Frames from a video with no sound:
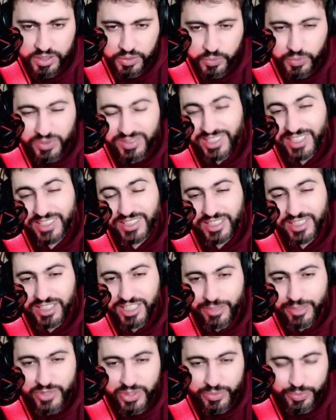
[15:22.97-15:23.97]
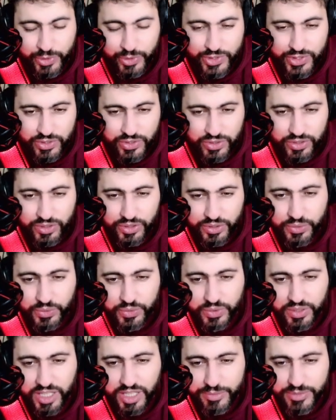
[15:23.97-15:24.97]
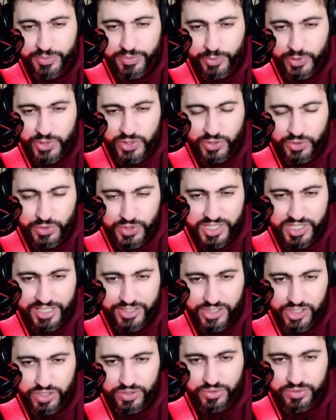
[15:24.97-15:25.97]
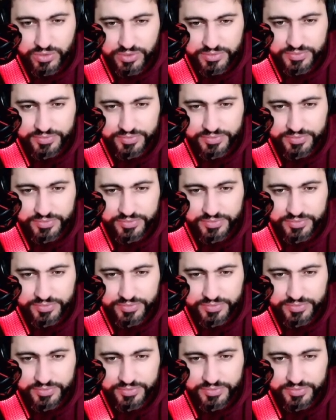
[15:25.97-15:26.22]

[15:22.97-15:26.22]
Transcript: Well, technically, I'm supposed to go Sandshrew.